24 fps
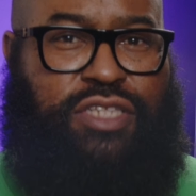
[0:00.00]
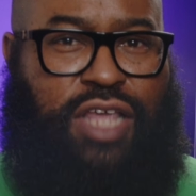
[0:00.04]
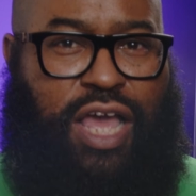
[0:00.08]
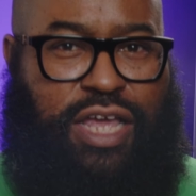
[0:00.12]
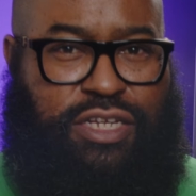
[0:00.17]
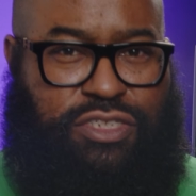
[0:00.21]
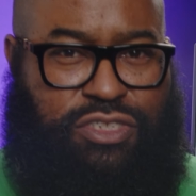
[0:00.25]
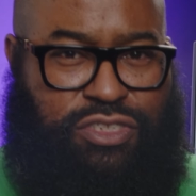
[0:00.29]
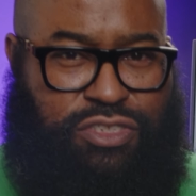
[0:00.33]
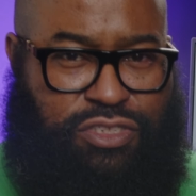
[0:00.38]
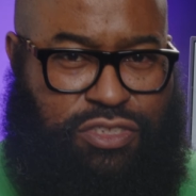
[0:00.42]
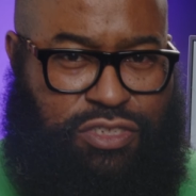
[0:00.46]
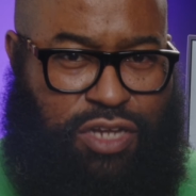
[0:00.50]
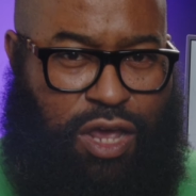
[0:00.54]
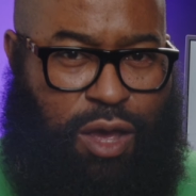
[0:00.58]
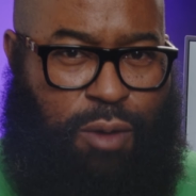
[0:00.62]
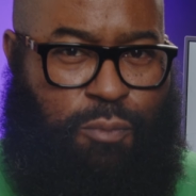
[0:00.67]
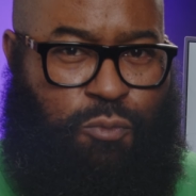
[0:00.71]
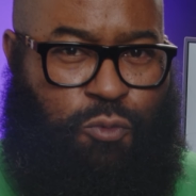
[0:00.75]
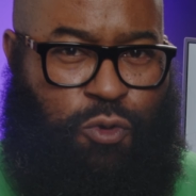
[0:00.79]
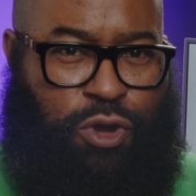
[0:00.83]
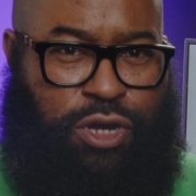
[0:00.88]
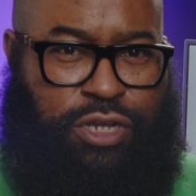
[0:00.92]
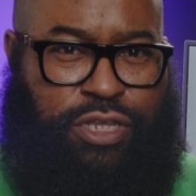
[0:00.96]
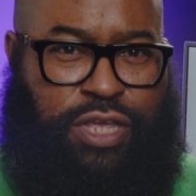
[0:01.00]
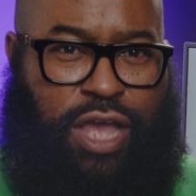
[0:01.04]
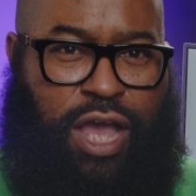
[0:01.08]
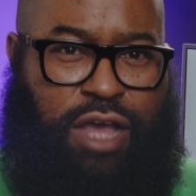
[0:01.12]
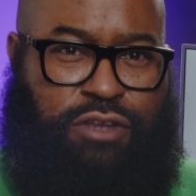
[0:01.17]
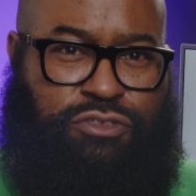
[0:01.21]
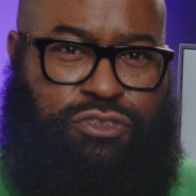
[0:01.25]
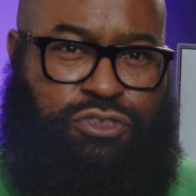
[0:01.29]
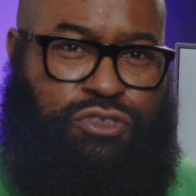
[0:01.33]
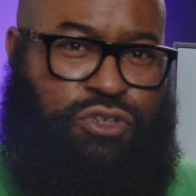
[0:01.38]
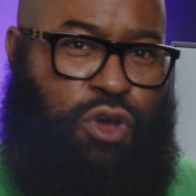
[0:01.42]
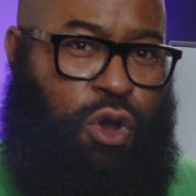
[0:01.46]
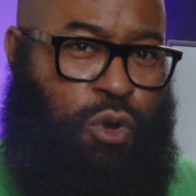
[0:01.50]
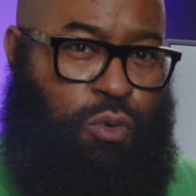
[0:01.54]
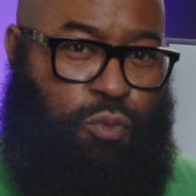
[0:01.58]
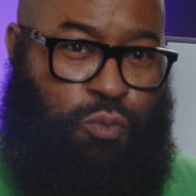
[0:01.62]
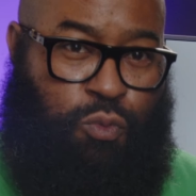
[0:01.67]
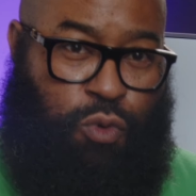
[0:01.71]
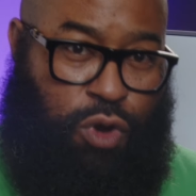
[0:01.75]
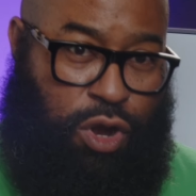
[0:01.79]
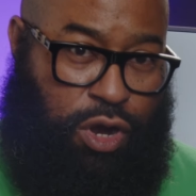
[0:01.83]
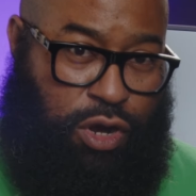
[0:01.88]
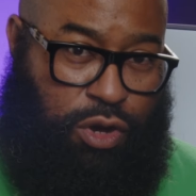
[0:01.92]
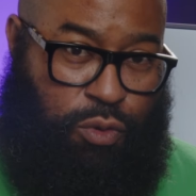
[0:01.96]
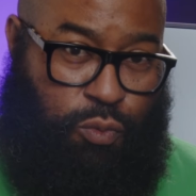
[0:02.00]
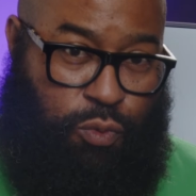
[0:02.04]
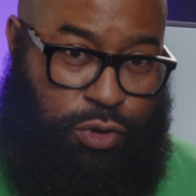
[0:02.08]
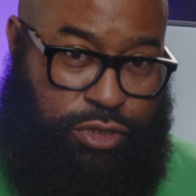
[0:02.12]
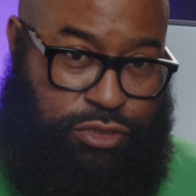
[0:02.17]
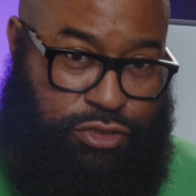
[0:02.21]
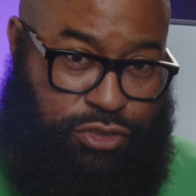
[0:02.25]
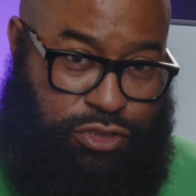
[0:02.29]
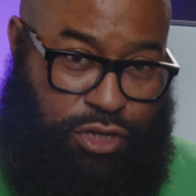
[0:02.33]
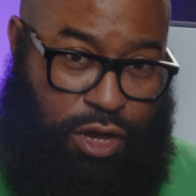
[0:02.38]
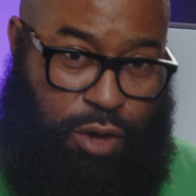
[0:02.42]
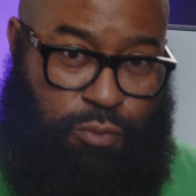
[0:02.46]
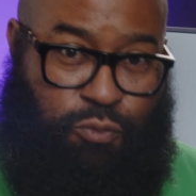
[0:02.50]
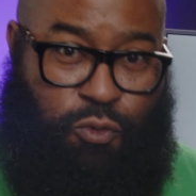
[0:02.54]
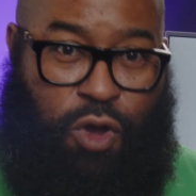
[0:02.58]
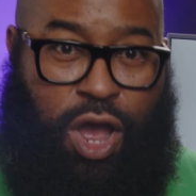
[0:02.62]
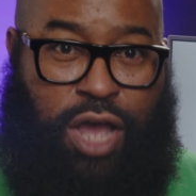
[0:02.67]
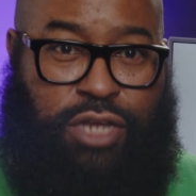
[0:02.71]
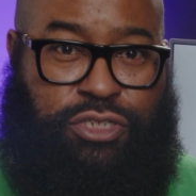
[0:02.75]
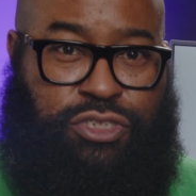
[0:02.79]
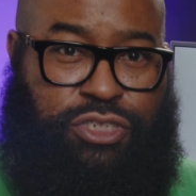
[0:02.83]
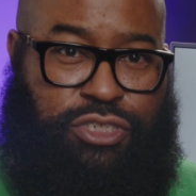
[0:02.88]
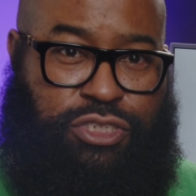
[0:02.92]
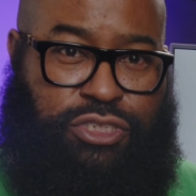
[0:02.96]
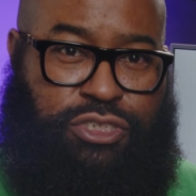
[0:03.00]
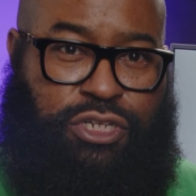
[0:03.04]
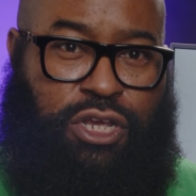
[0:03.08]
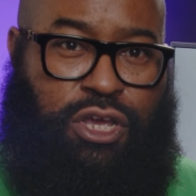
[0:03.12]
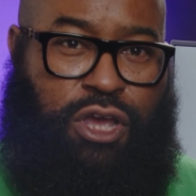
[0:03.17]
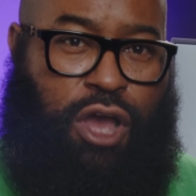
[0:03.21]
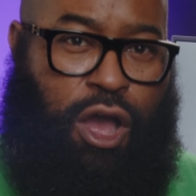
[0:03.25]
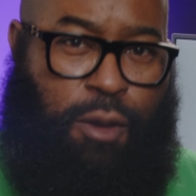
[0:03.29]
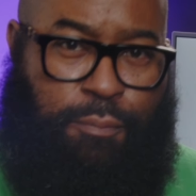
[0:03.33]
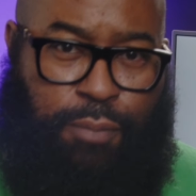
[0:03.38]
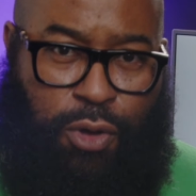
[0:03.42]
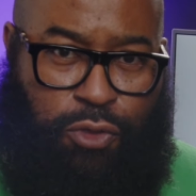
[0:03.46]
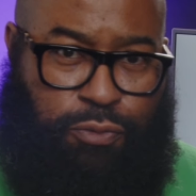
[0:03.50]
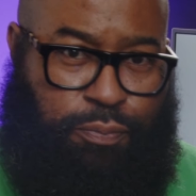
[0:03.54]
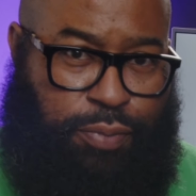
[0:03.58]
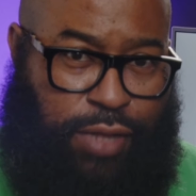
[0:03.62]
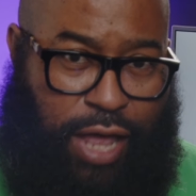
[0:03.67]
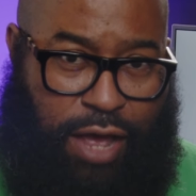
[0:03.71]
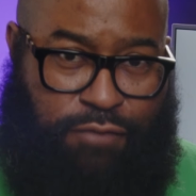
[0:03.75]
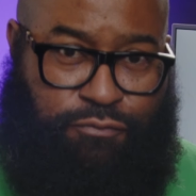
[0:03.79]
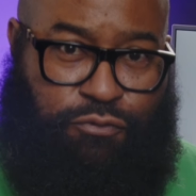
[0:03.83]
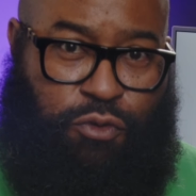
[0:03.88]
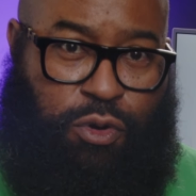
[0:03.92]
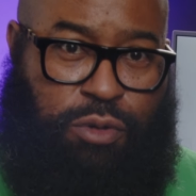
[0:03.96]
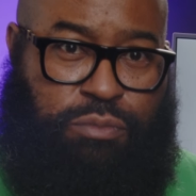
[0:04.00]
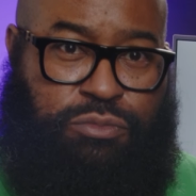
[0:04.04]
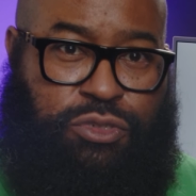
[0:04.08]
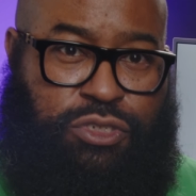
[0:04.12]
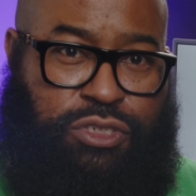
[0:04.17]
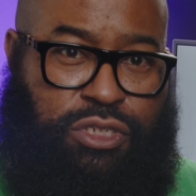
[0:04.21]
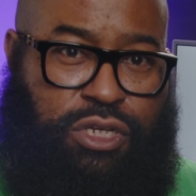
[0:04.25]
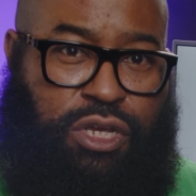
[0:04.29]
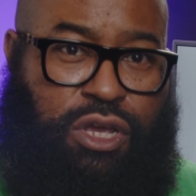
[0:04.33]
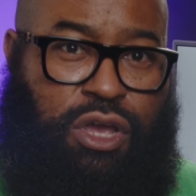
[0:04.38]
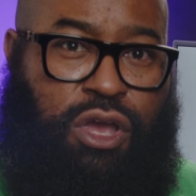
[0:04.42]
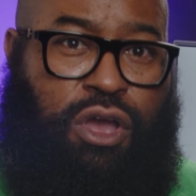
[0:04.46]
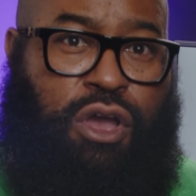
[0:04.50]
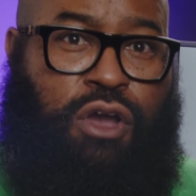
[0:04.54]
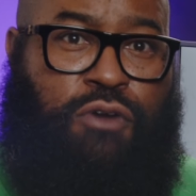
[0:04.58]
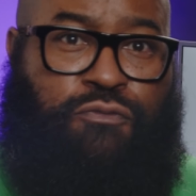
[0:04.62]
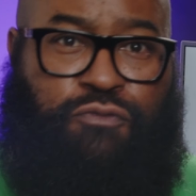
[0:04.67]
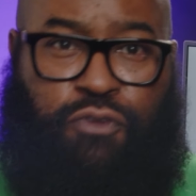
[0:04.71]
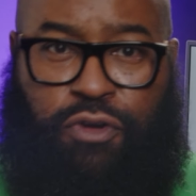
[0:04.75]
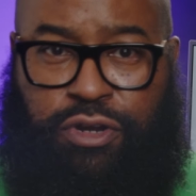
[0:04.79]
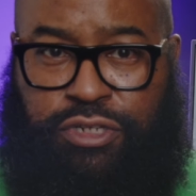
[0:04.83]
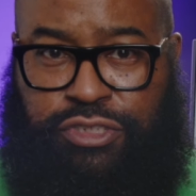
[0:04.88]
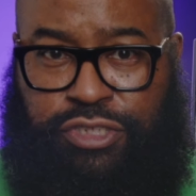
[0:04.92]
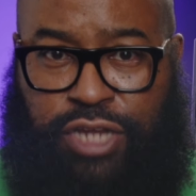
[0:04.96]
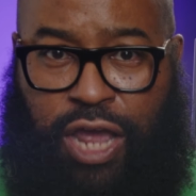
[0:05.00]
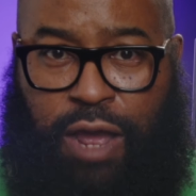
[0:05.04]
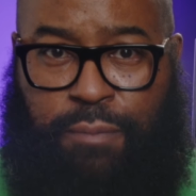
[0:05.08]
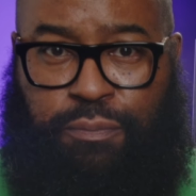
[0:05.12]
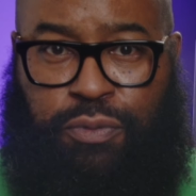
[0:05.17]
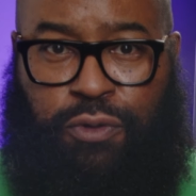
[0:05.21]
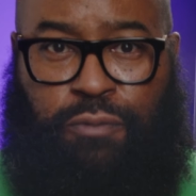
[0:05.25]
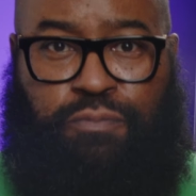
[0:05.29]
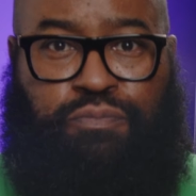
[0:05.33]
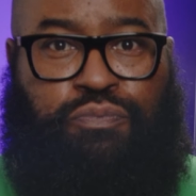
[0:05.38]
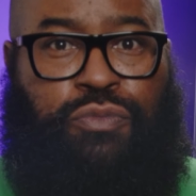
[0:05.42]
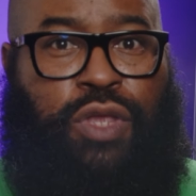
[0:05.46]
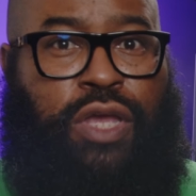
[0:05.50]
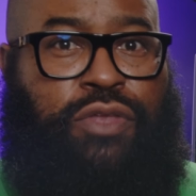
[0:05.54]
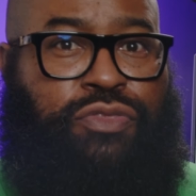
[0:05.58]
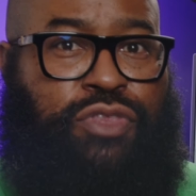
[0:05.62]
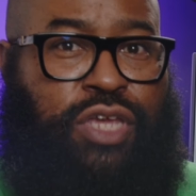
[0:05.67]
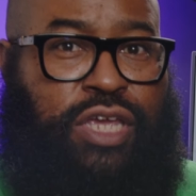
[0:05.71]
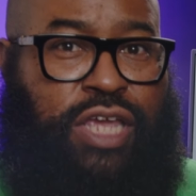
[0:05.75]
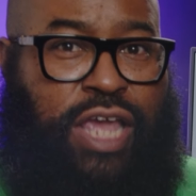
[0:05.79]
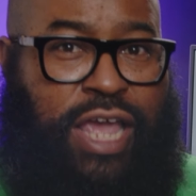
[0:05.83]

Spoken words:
that some workouts don't work with some watches on both platforms. For example, the